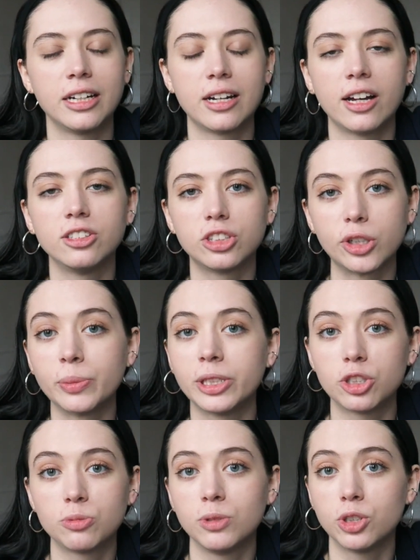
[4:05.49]
and had so
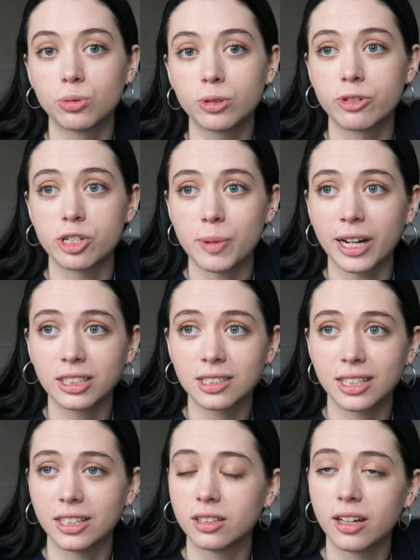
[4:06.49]
much mutual
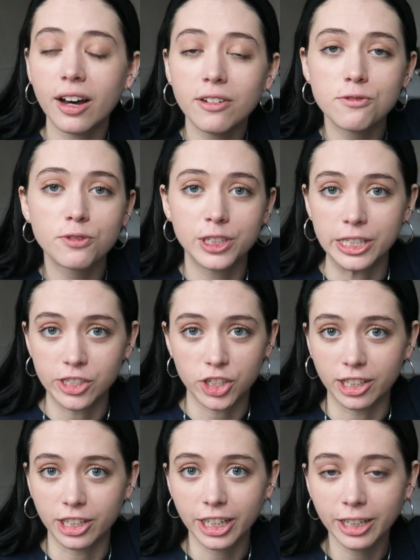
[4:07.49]
respect and love for each
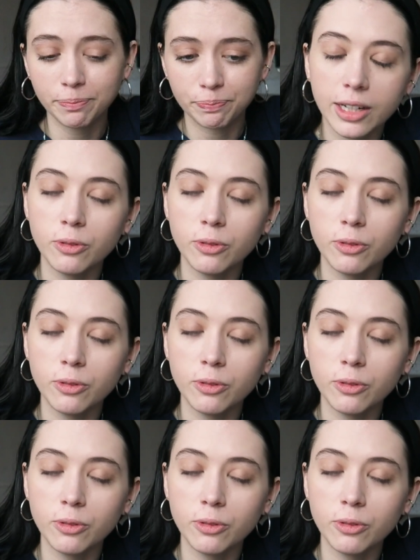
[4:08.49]
other,